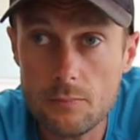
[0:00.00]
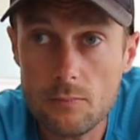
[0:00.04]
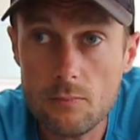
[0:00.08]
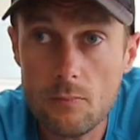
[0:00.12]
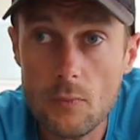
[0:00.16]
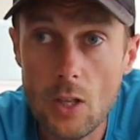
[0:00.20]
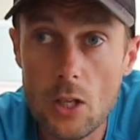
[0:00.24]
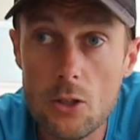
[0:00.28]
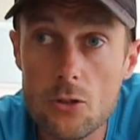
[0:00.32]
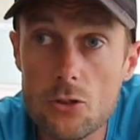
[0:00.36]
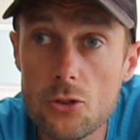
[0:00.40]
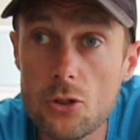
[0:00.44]

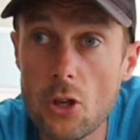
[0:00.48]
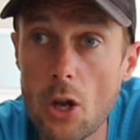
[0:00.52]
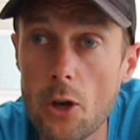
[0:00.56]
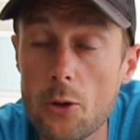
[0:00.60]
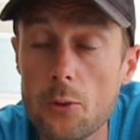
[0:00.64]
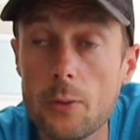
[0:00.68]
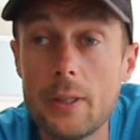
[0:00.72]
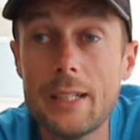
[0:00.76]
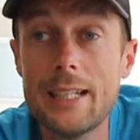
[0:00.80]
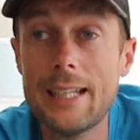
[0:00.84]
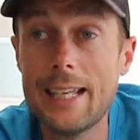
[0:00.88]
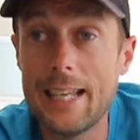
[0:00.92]
So
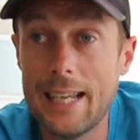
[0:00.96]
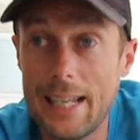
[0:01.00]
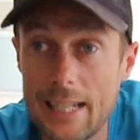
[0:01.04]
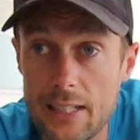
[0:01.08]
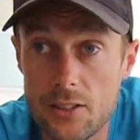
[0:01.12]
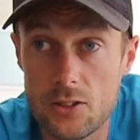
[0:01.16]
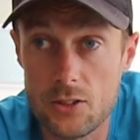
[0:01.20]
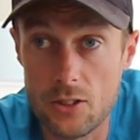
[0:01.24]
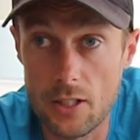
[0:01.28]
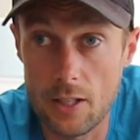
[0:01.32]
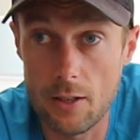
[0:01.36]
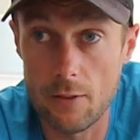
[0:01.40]

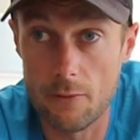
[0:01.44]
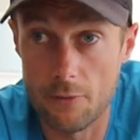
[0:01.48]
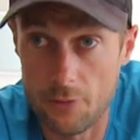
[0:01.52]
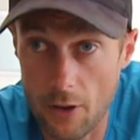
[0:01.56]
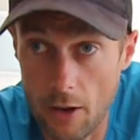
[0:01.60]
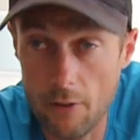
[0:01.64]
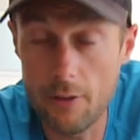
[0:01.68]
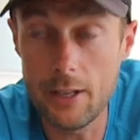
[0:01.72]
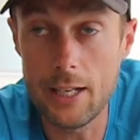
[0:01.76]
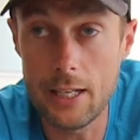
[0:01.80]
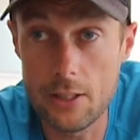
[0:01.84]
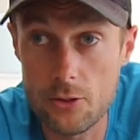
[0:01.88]
it's
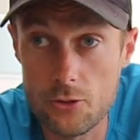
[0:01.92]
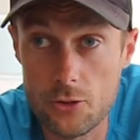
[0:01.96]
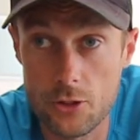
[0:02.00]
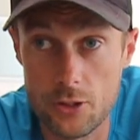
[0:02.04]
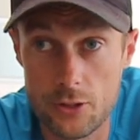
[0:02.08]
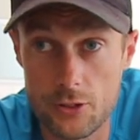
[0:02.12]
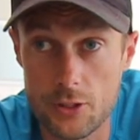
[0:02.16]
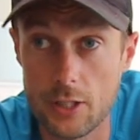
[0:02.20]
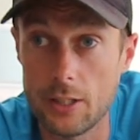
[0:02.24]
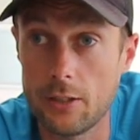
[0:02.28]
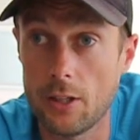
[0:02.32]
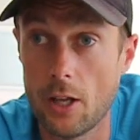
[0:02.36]
very
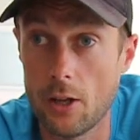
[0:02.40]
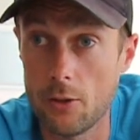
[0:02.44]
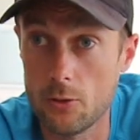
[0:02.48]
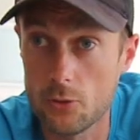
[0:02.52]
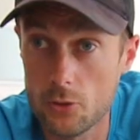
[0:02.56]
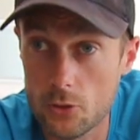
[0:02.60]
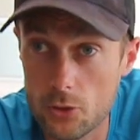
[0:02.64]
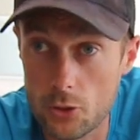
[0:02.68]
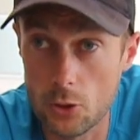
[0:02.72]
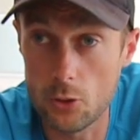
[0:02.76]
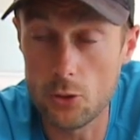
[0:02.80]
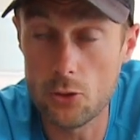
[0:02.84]
interesting though.
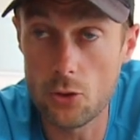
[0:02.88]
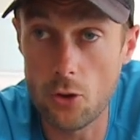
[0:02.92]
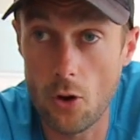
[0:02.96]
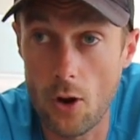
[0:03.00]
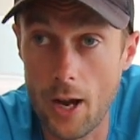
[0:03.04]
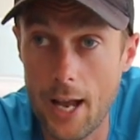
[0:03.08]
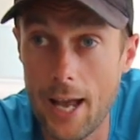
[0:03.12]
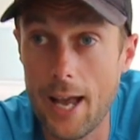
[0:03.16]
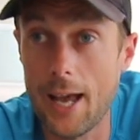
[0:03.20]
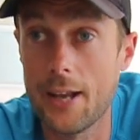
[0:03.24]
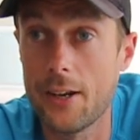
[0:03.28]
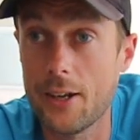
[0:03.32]
Do
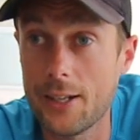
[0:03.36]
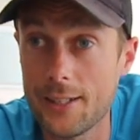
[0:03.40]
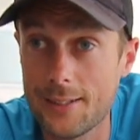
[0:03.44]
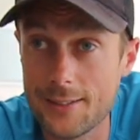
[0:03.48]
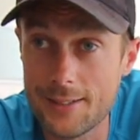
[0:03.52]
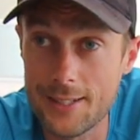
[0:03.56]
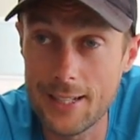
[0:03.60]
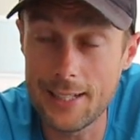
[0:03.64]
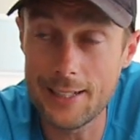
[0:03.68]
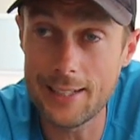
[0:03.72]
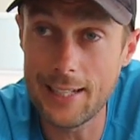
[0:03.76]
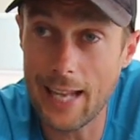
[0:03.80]
try it, and I
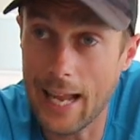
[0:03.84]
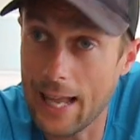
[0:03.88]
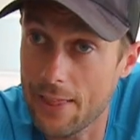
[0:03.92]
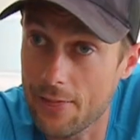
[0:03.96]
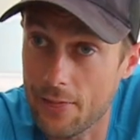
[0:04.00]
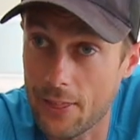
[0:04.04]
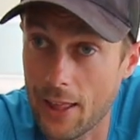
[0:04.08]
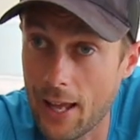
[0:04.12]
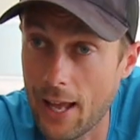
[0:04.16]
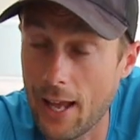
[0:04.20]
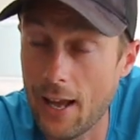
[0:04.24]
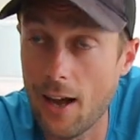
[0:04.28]
did
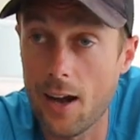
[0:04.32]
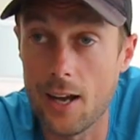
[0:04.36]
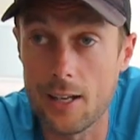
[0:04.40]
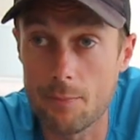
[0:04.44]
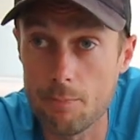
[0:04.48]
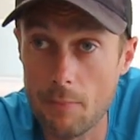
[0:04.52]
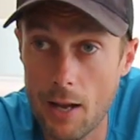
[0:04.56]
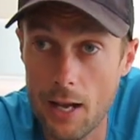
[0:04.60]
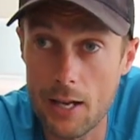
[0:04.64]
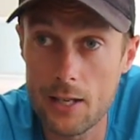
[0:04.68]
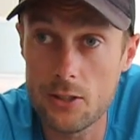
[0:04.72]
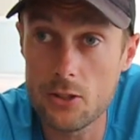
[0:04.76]
get there. I
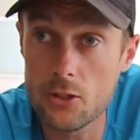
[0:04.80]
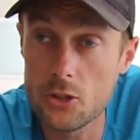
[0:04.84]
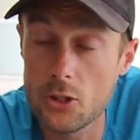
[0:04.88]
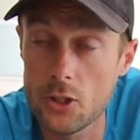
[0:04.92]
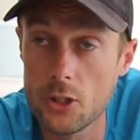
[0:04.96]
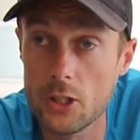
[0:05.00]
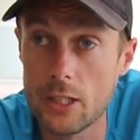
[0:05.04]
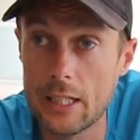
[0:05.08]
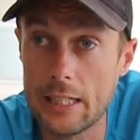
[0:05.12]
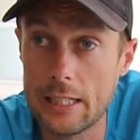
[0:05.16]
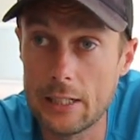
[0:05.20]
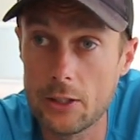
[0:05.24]
managed
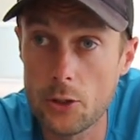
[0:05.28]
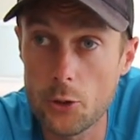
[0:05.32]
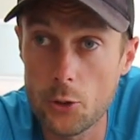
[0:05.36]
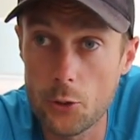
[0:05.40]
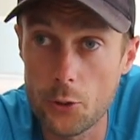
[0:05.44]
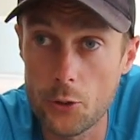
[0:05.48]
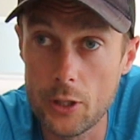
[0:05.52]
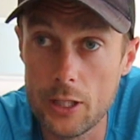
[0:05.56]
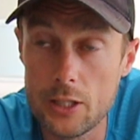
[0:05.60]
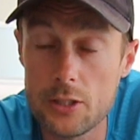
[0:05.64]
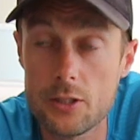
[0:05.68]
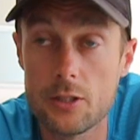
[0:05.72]
to
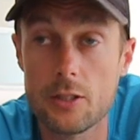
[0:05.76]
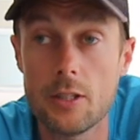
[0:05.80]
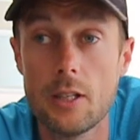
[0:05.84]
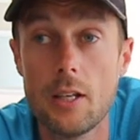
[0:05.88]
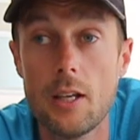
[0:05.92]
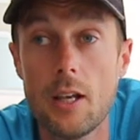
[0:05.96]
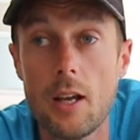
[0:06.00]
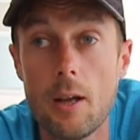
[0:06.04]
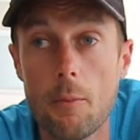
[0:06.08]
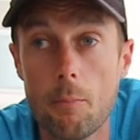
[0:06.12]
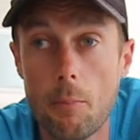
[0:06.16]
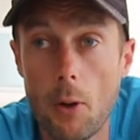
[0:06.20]
increase
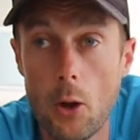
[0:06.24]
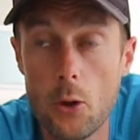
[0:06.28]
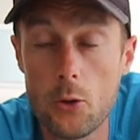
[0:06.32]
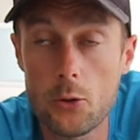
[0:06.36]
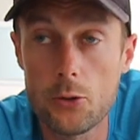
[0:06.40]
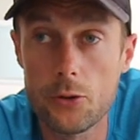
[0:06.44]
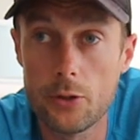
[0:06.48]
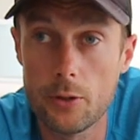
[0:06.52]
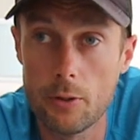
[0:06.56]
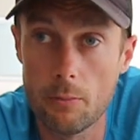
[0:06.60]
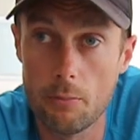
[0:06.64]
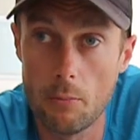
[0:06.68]

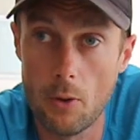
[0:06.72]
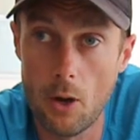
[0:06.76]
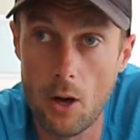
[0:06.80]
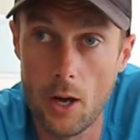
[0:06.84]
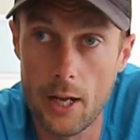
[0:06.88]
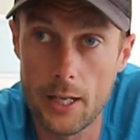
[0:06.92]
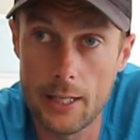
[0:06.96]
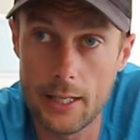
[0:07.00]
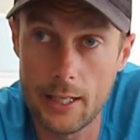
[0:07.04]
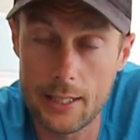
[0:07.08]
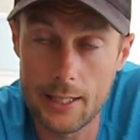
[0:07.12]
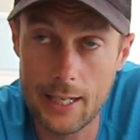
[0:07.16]
both
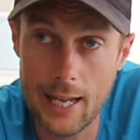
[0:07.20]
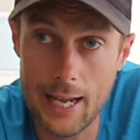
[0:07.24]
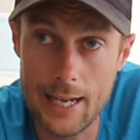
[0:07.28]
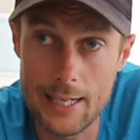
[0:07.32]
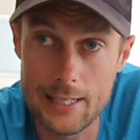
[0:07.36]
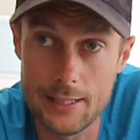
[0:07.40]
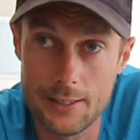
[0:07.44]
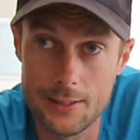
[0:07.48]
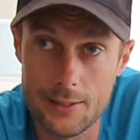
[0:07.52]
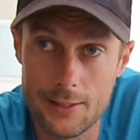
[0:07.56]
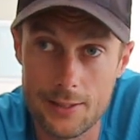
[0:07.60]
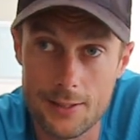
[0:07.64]
my
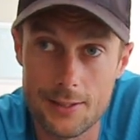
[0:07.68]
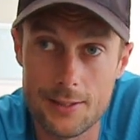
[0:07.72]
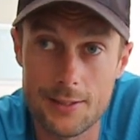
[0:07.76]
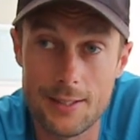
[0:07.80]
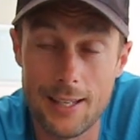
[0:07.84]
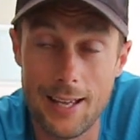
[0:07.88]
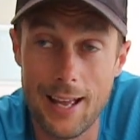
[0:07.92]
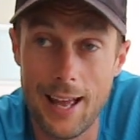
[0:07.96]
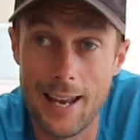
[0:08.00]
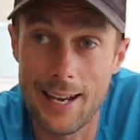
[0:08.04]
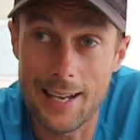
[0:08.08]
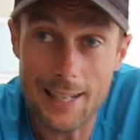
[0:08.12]

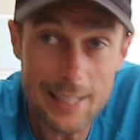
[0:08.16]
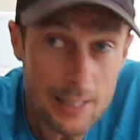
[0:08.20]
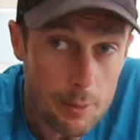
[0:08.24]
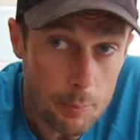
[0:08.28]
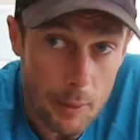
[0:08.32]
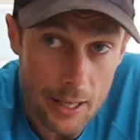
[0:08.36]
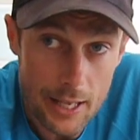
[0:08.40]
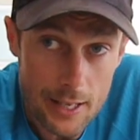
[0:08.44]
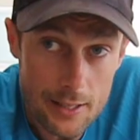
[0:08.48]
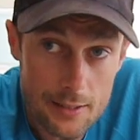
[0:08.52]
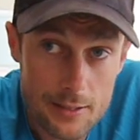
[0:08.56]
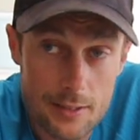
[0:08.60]
cadence a little
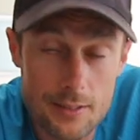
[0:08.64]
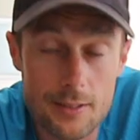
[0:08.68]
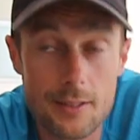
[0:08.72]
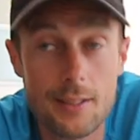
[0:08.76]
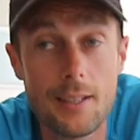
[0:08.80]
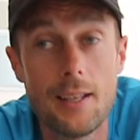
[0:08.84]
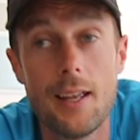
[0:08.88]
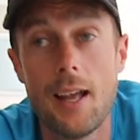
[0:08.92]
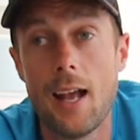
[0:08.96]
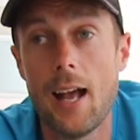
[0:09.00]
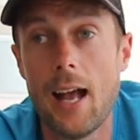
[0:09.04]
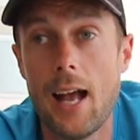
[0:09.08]
bit
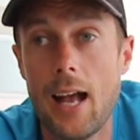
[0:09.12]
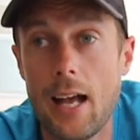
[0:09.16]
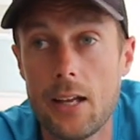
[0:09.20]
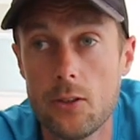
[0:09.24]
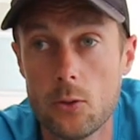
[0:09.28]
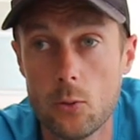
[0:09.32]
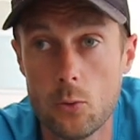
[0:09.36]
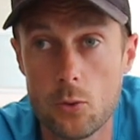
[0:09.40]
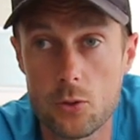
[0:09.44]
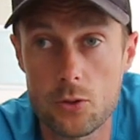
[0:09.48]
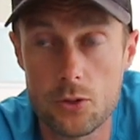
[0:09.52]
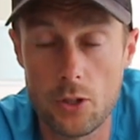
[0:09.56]
and
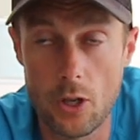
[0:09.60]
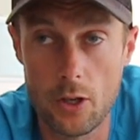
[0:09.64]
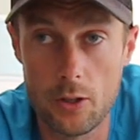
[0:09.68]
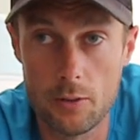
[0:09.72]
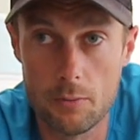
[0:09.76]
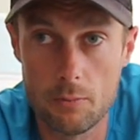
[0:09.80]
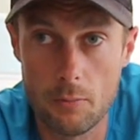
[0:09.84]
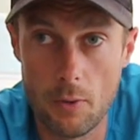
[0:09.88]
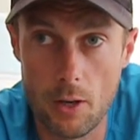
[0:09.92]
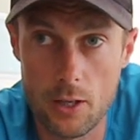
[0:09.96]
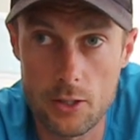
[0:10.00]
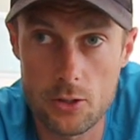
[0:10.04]
also
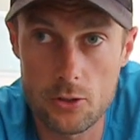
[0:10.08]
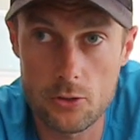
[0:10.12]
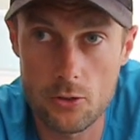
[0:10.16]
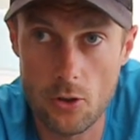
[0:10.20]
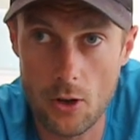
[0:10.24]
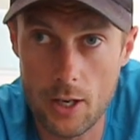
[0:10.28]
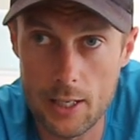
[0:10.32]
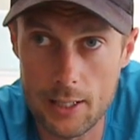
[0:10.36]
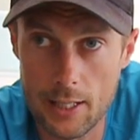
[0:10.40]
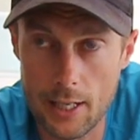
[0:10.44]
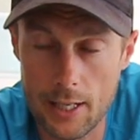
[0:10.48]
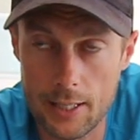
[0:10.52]
my
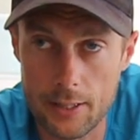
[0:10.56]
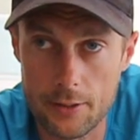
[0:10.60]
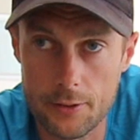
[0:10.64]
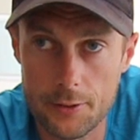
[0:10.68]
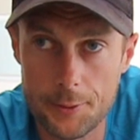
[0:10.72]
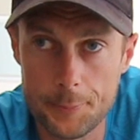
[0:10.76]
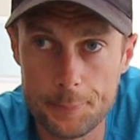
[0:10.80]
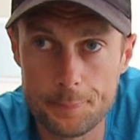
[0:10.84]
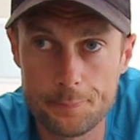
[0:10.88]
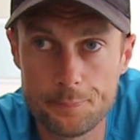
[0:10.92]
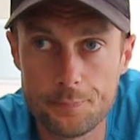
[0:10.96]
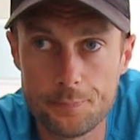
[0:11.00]
stride length.